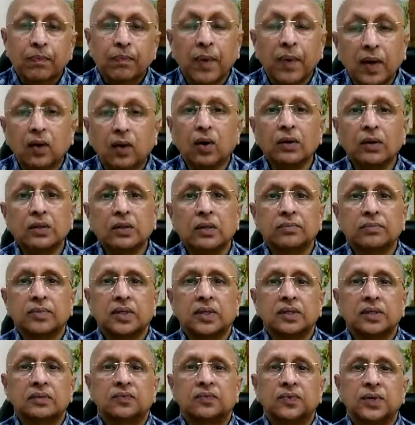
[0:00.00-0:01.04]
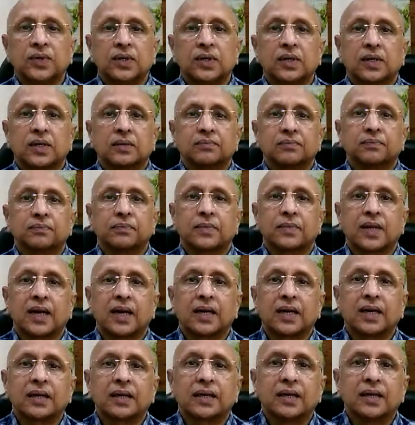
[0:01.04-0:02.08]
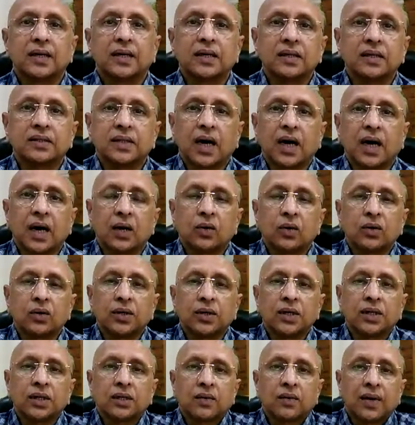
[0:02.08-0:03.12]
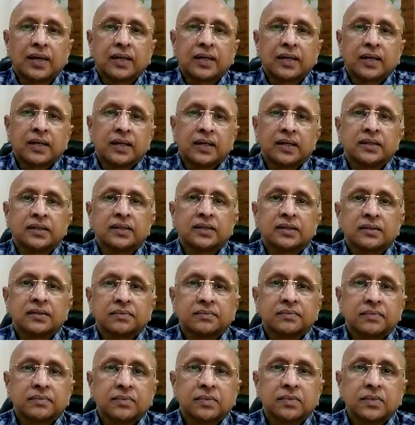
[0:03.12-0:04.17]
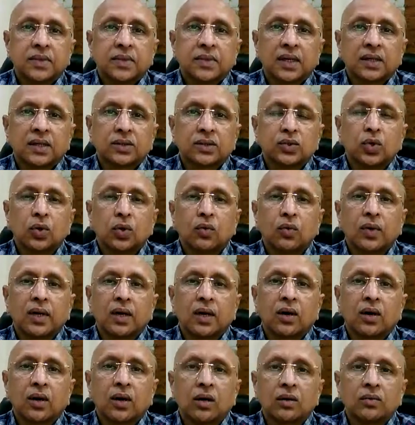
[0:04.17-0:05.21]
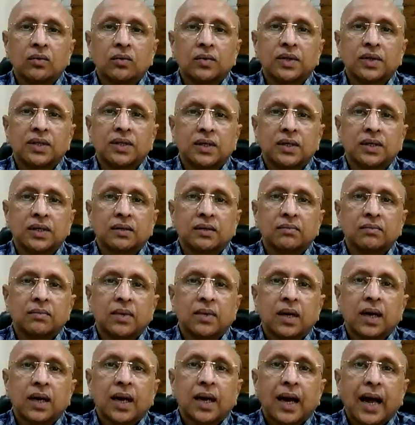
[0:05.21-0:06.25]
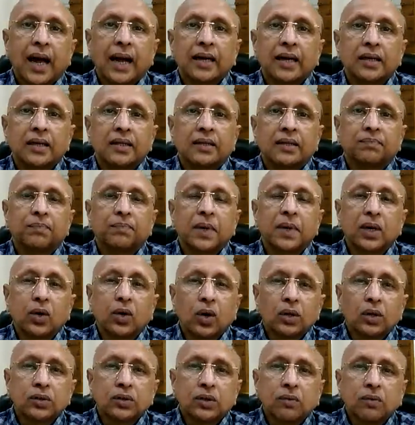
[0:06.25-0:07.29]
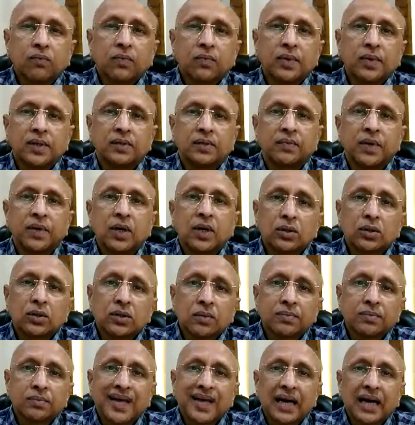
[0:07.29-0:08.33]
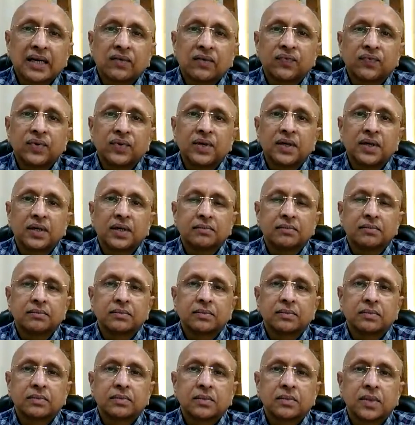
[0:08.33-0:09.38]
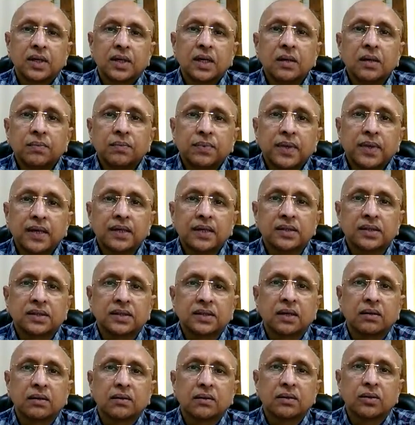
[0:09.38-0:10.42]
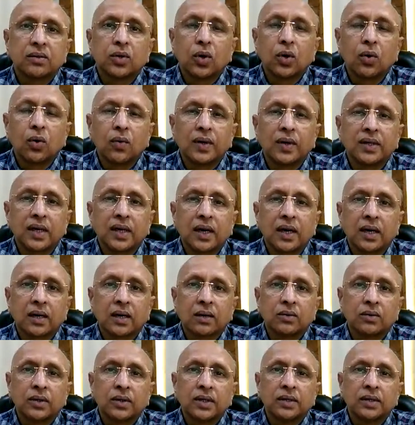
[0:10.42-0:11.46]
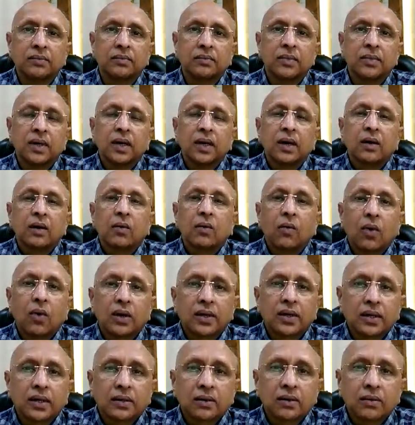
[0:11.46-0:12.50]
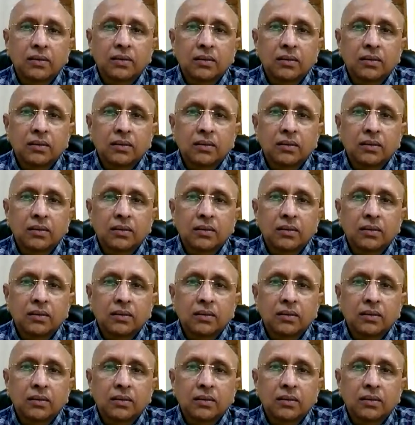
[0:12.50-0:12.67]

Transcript: Because of this fear that he is alone in the wilderness, there is no one along with him. And because of that fear, if there is no one around him, what